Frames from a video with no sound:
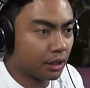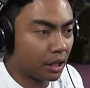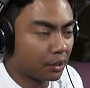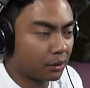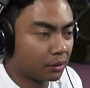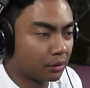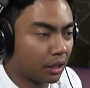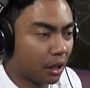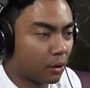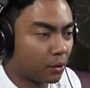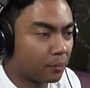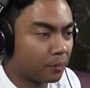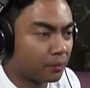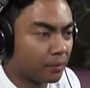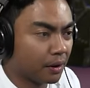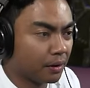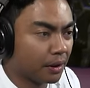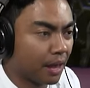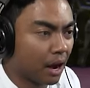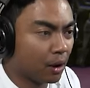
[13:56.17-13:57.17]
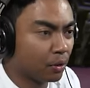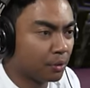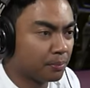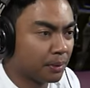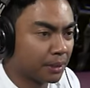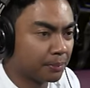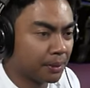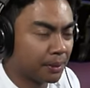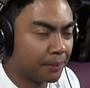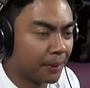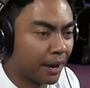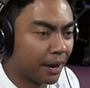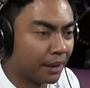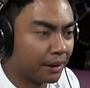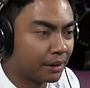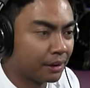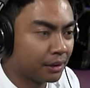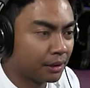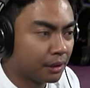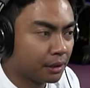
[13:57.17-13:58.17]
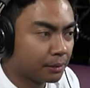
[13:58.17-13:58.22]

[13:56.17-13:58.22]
That would, that would, that would make me mad.